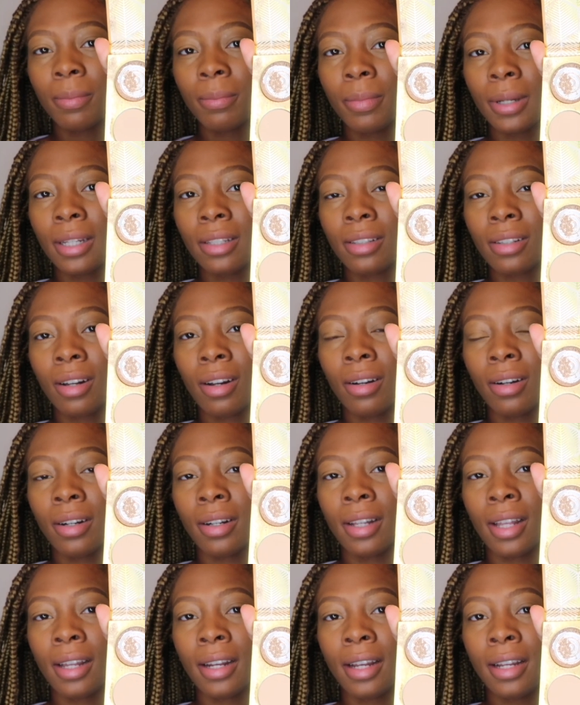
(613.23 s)
base color
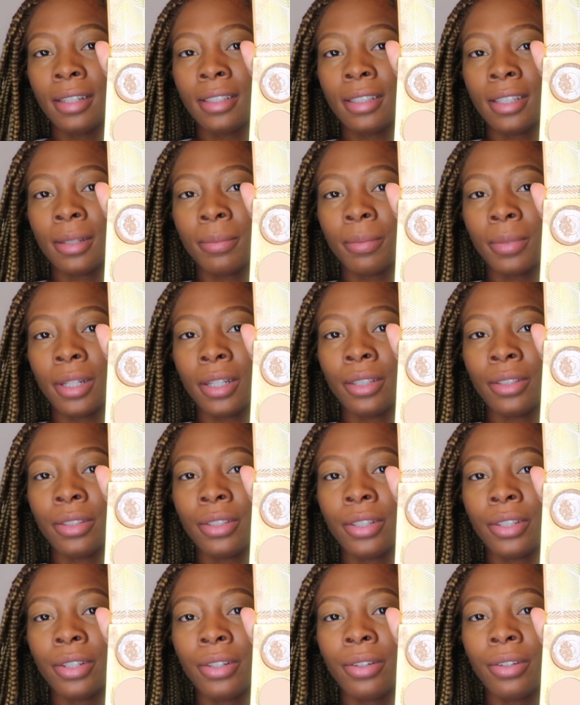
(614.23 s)
that I dip
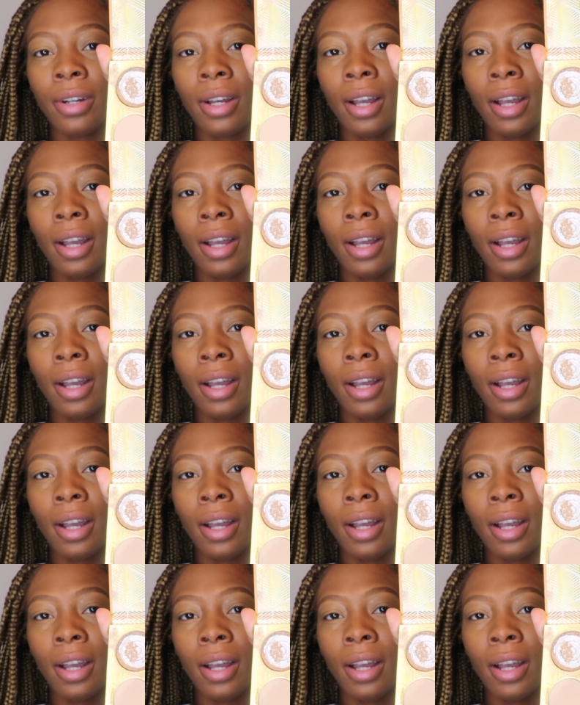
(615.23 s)
into,